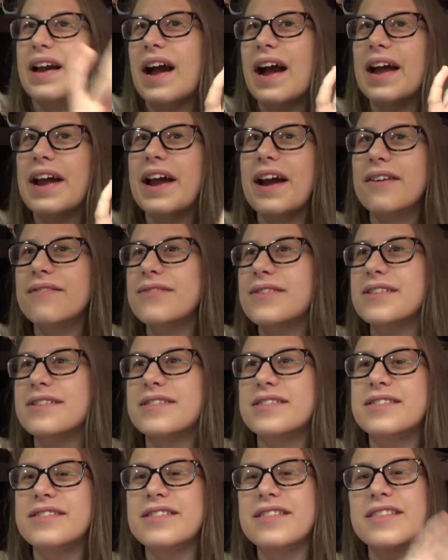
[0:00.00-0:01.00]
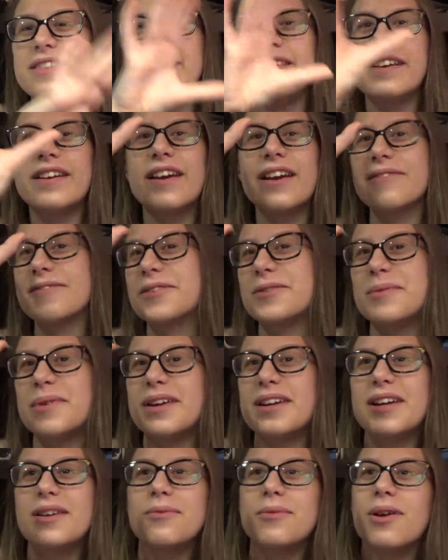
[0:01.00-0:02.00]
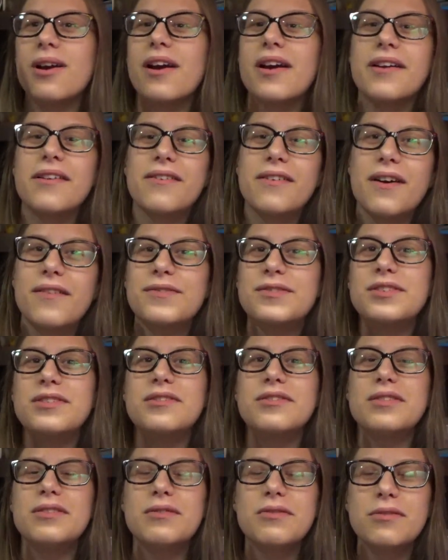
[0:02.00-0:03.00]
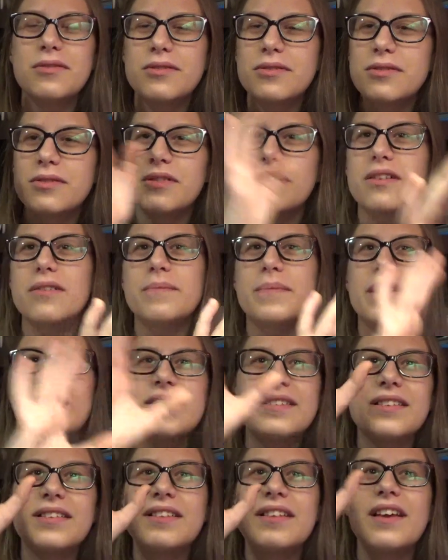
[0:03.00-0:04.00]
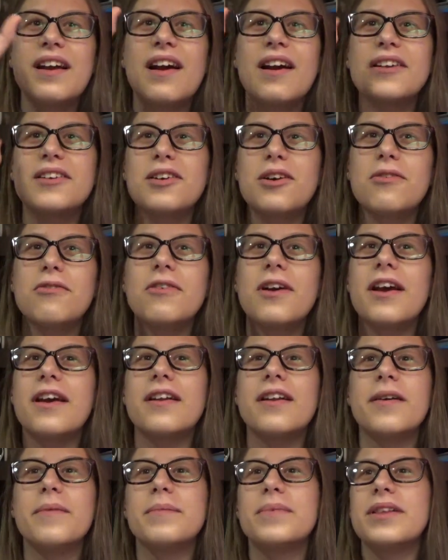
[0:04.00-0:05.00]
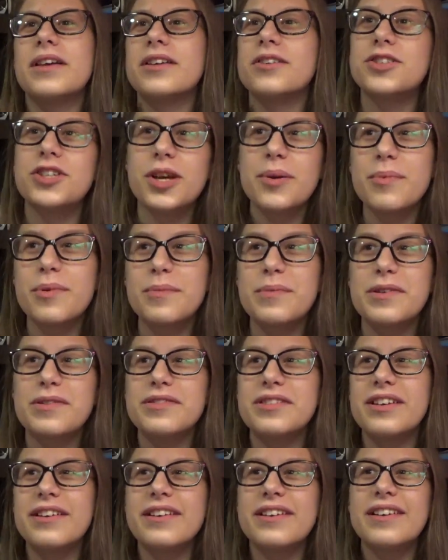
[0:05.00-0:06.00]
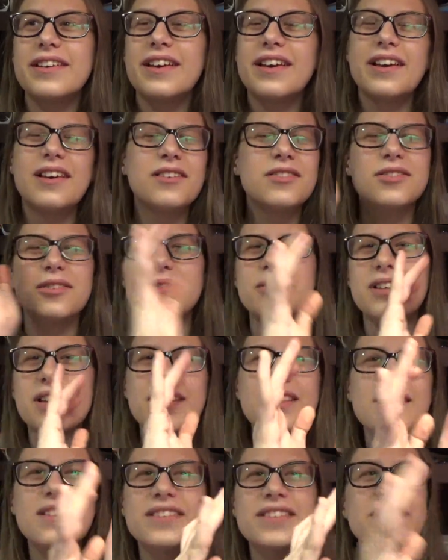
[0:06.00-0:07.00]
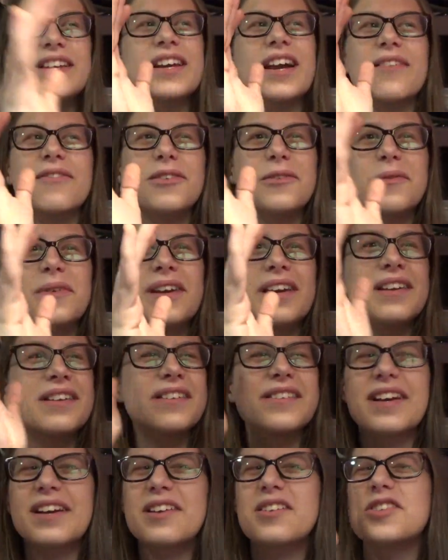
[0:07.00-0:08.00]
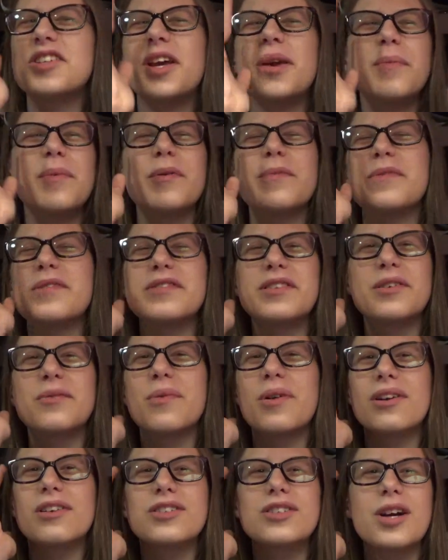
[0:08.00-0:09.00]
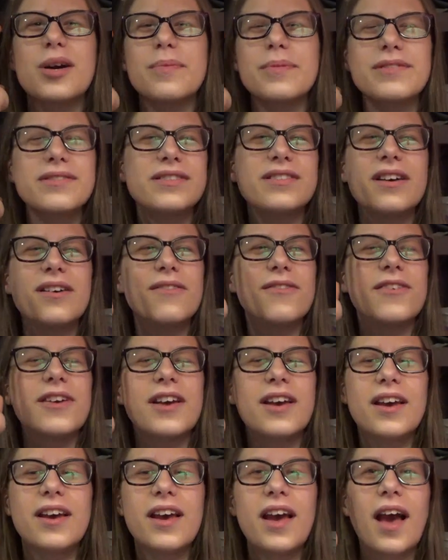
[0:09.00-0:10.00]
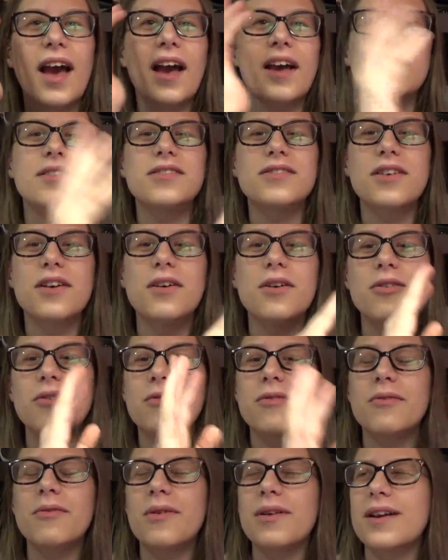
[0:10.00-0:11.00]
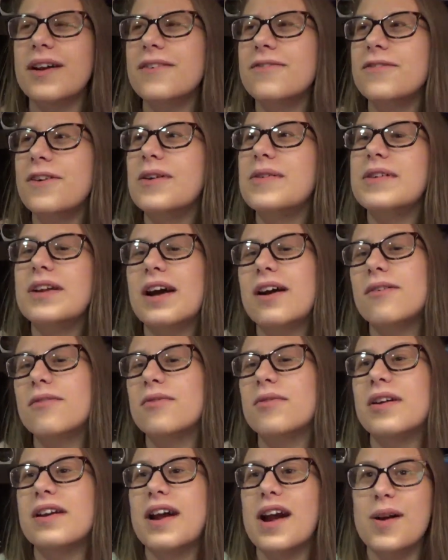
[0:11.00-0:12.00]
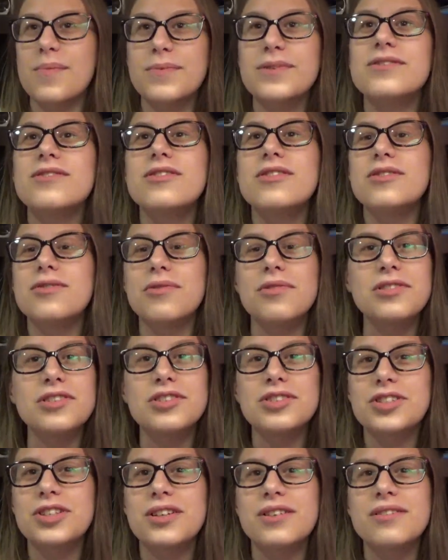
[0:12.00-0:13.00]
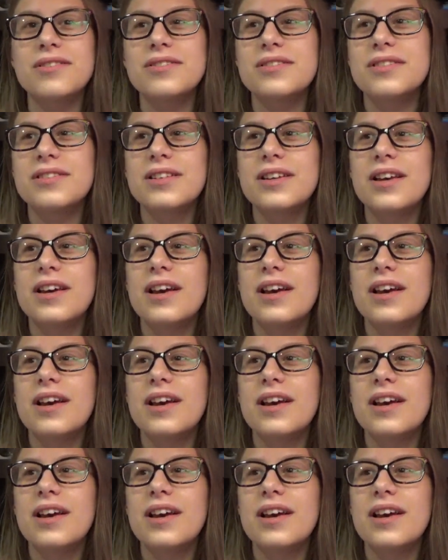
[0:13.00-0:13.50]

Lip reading: I have this thing every weekend where I have to, basically, I go and I play chamber music. So it's like this thing every weekend. It's like a chamber music workshop and stuff. And so when I found out what happened to the golden channels,